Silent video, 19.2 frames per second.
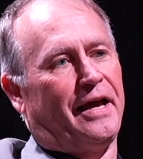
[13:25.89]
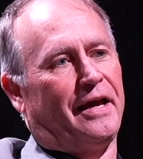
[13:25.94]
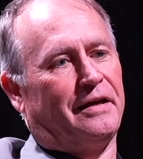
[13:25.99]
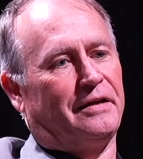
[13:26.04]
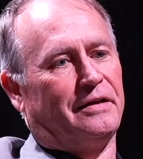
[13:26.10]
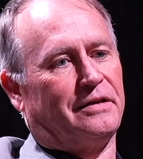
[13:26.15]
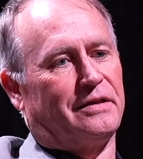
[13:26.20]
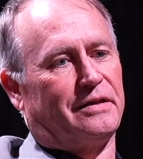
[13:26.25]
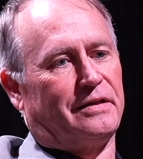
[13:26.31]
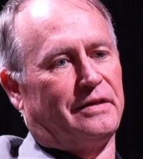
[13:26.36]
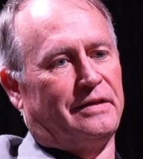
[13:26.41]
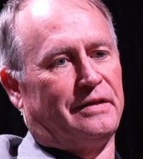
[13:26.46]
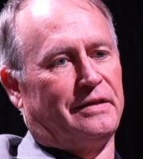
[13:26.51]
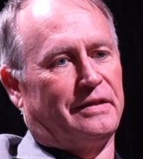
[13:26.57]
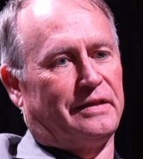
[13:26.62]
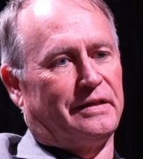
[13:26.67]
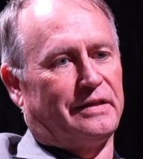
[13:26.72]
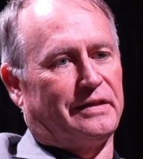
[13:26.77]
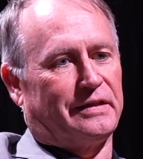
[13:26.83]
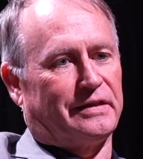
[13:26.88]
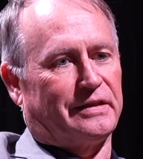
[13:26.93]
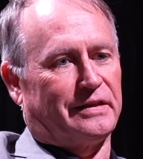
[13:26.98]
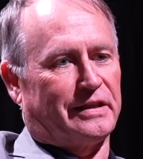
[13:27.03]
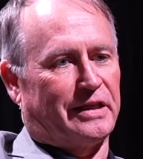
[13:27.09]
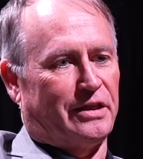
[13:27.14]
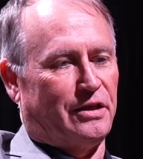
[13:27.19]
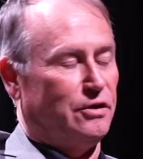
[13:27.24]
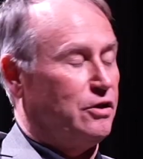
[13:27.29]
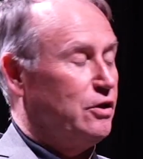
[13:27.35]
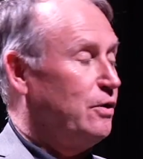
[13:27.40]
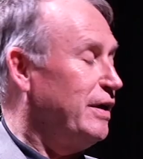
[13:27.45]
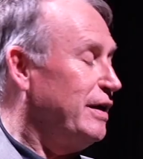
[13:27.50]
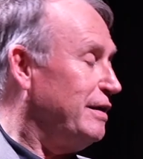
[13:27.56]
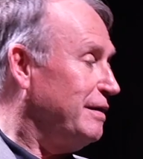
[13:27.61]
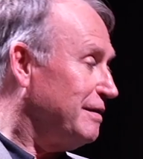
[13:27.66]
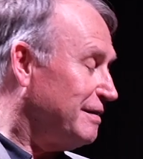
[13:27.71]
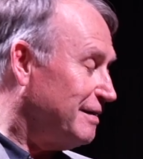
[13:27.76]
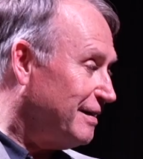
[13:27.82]
And uh, can you do
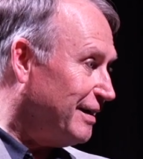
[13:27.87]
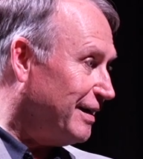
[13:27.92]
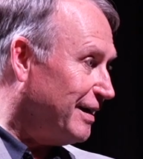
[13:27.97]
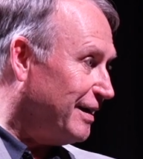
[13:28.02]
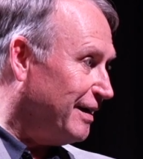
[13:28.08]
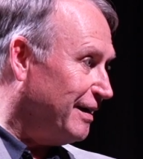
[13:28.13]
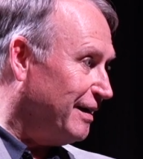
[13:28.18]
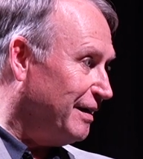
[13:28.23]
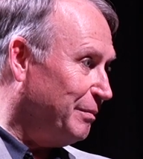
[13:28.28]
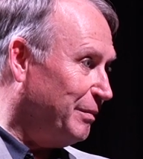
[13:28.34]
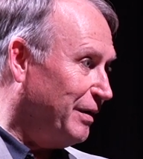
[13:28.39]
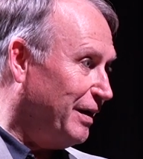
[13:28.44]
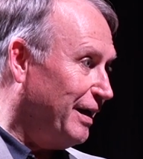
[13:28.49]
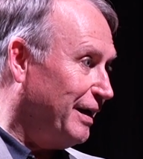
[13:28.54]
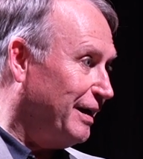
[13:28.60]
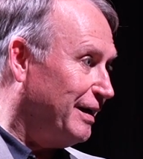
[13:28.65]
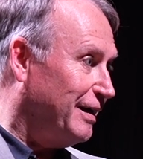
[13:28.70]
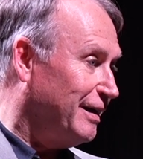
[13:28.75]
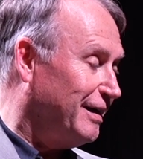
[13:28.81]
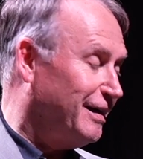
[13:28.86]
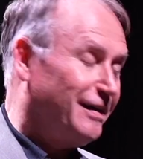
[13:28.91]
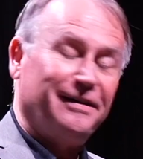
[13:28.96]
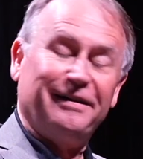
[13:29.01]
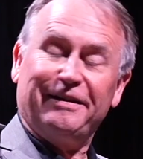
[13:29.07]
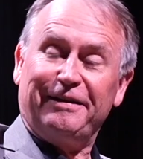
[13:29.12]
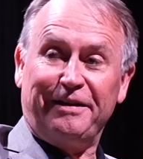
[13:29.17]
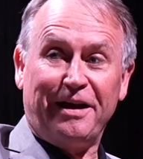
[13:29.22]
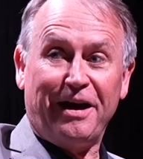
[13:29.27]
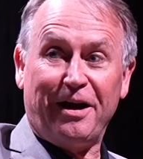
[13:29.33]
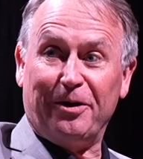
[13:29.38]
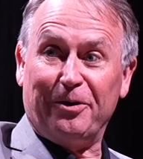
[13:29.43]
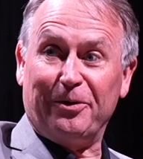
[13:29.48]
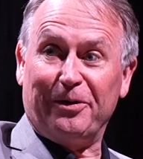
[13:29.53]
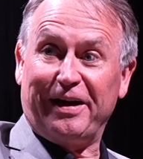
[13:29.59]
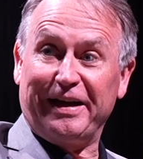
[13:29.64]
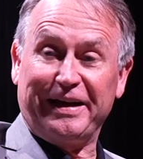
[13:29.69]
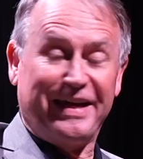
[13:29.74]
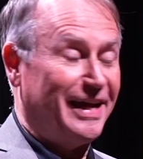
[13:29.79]
it? And I'm like, no,
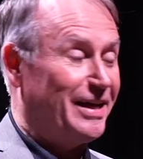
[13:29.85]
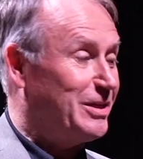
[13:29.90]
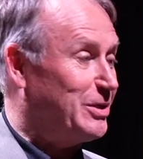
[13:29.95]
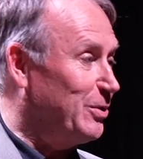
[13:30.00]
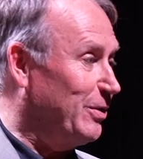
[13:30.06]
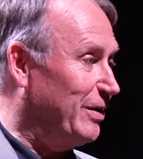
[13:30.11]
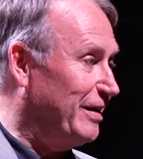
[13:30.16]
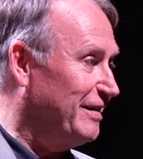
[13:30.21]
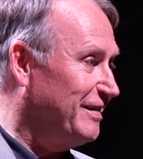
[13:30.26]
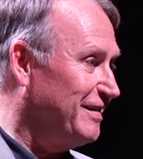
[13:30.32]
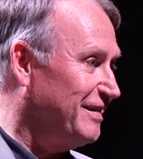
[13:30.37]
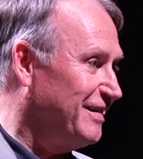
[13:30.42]
I can't do it.